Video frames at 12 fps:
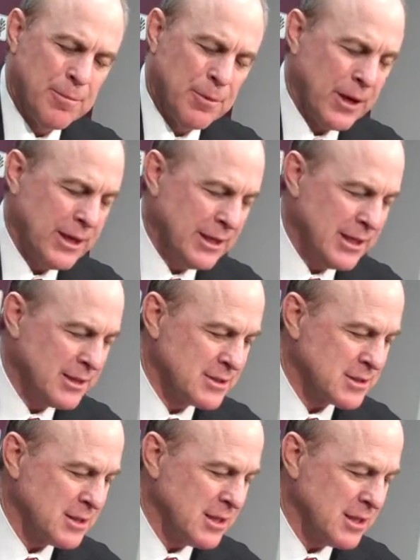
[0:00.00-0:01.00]
playing
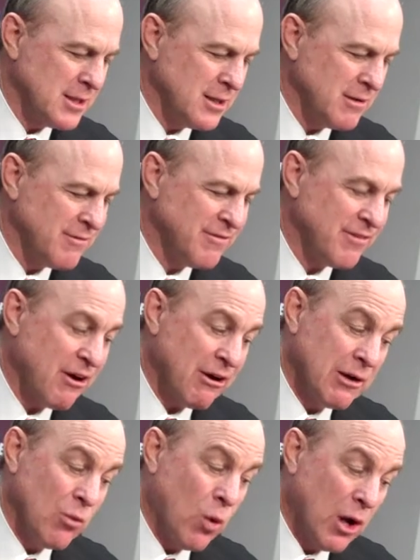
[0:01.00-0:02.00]
against a
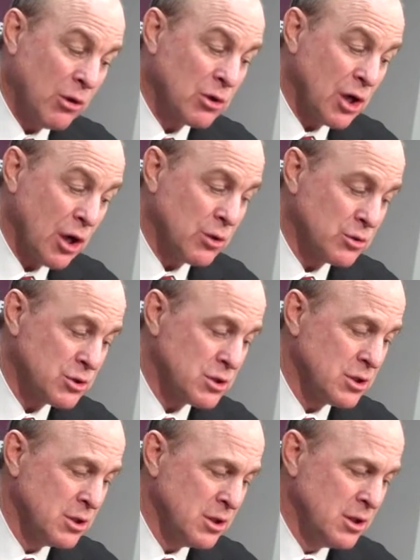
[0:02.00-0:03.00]
very
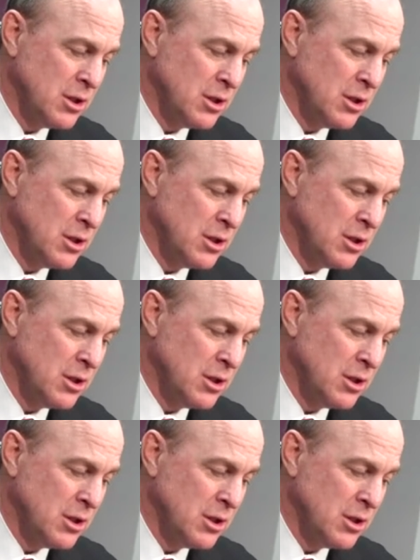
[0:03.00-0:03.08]
well-coached